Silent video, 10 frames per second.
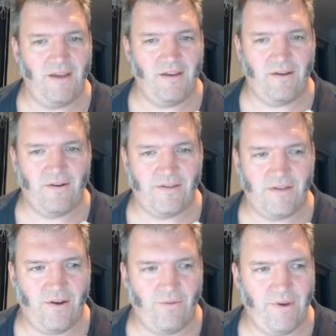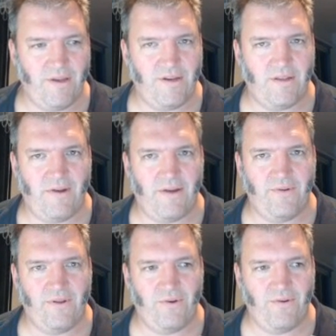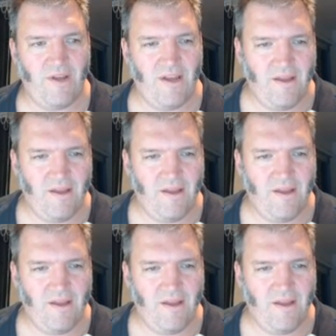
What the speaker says: You guys are helping each other out really well.